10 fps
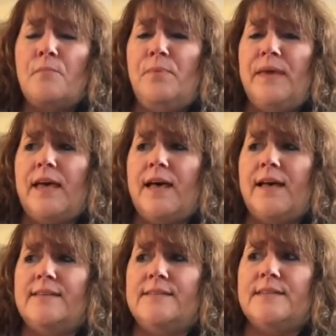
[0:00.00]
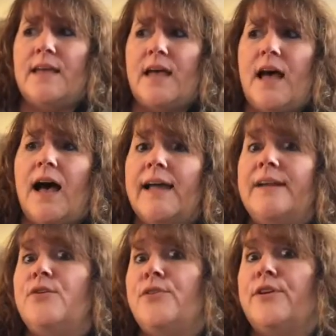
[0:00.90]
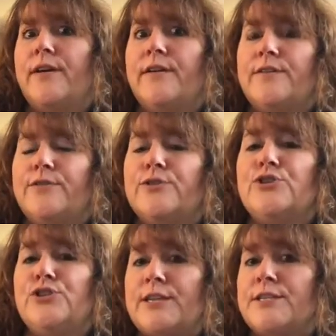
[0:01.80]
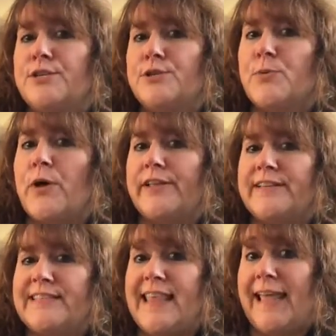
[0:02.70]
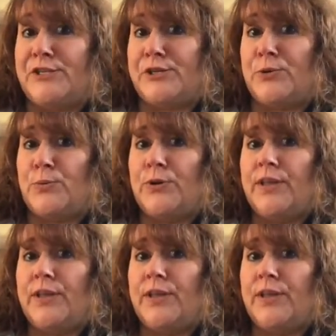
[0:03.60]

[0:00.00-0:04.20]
because I know their characters just as well as they do.